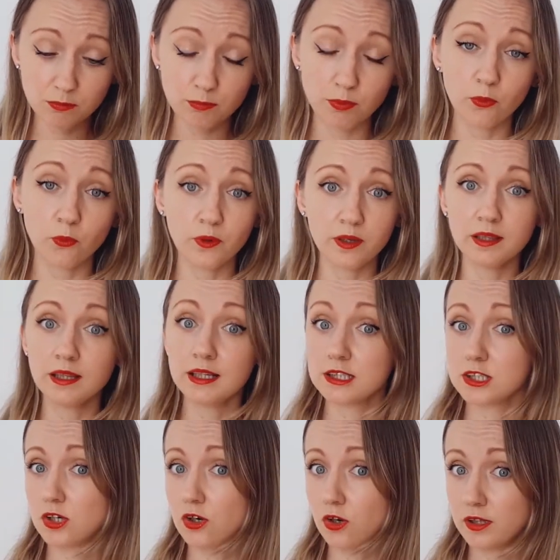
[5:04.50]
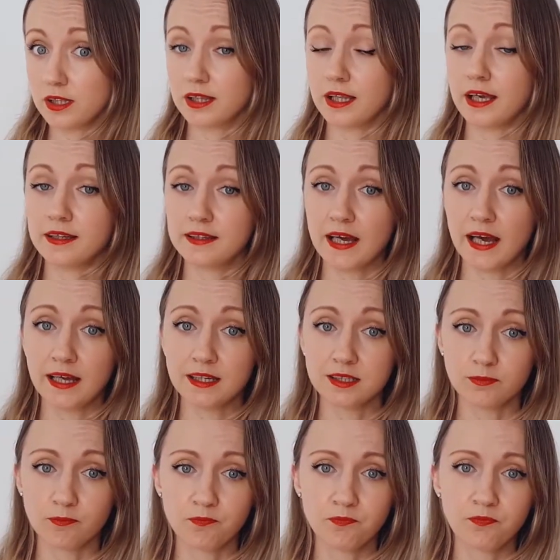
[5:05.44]
point, let's call it like that.
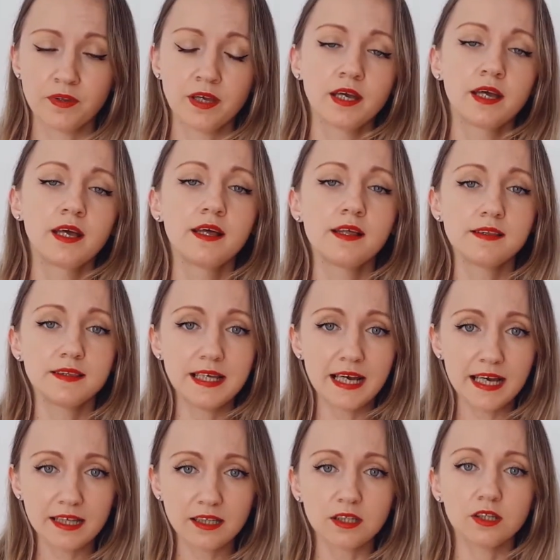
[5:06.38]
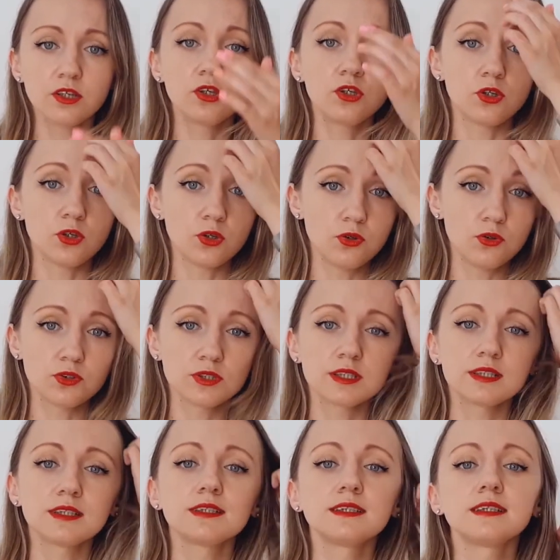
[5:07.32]
Then use
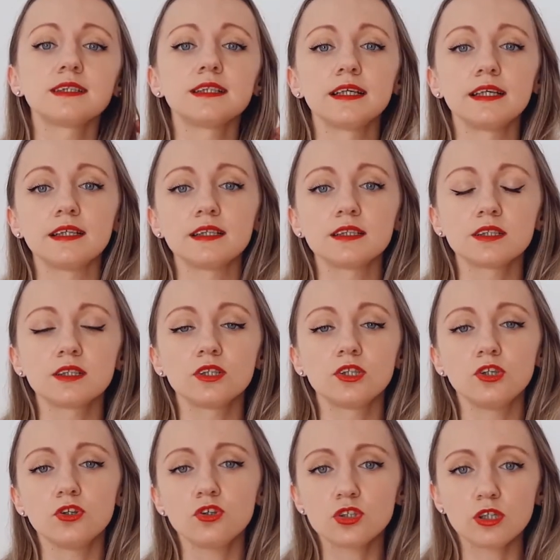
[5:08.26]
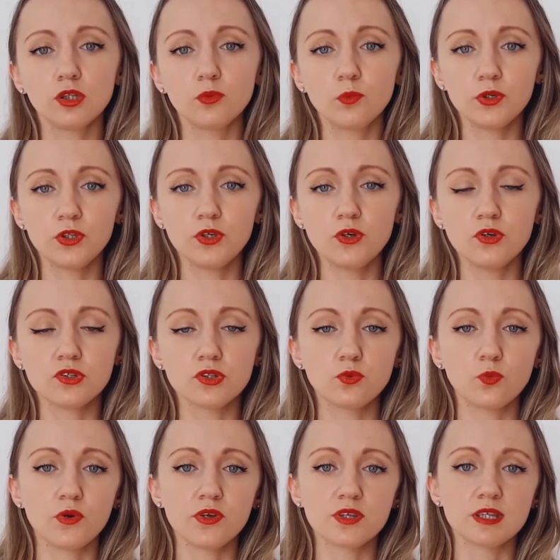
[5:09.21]
since. Usually we use
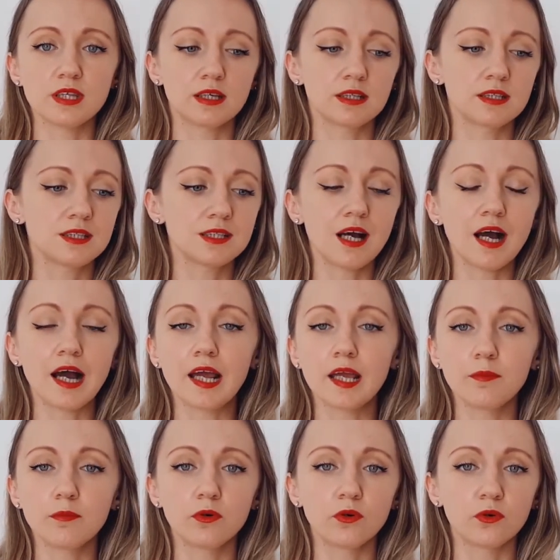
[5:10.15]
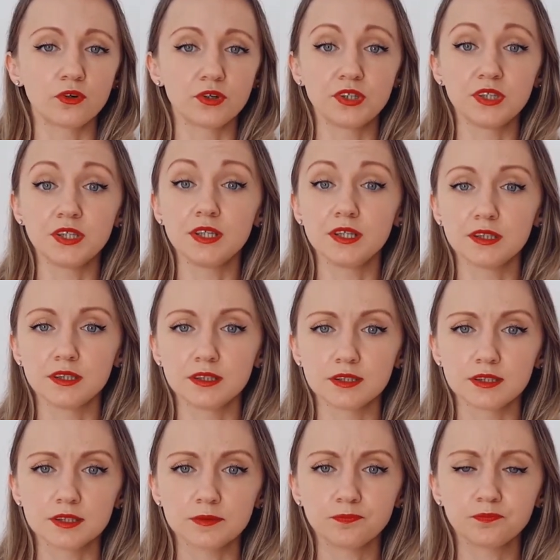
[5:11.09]
it with time or
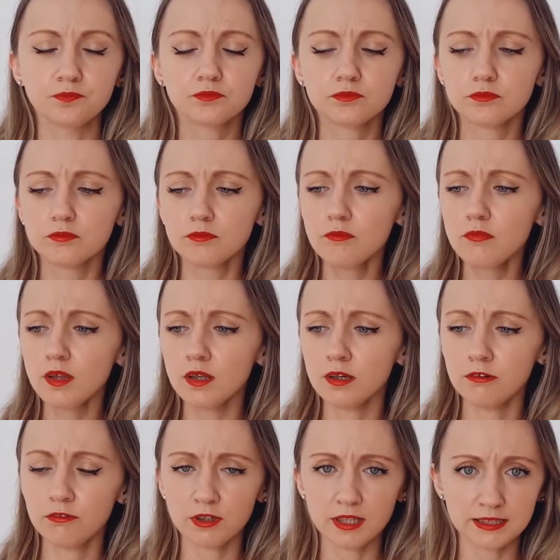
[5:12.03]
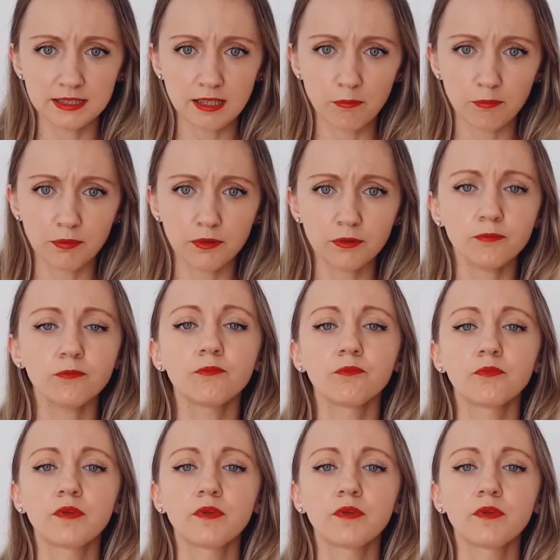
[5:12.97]
years. For example,